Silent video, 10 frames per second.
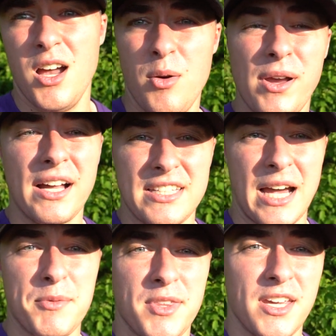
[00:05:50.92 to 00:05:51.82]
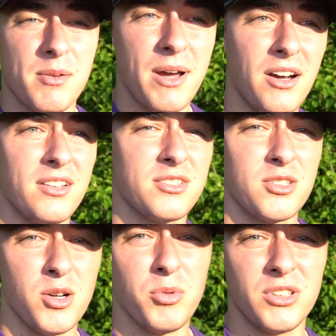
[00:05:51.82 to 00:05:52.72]
we got time to think about it,
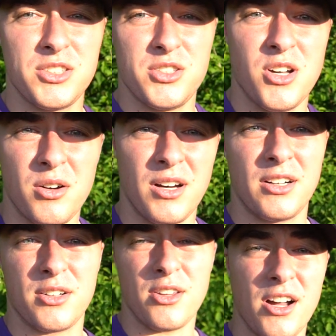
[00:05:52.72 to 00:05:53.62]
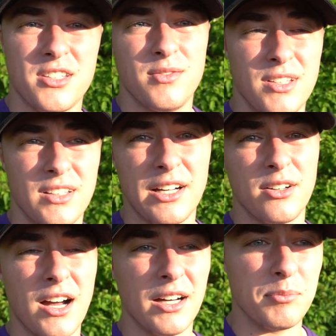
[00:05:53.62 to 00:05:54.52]
so we'll let you know on our thoughts of it
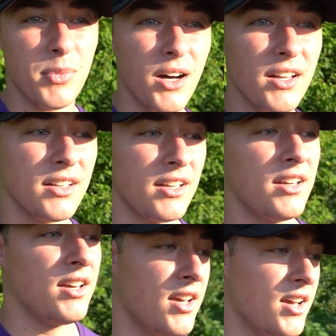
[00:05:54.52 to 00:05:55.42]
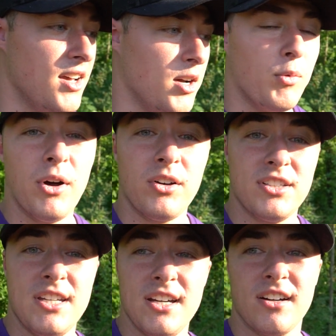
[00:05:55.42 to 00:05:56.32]
later on. But Will
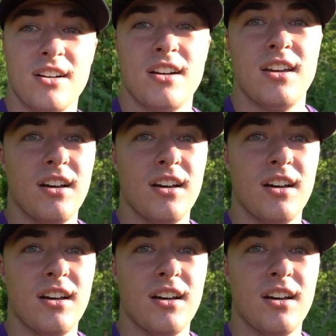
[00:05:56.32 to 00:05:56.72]
is here.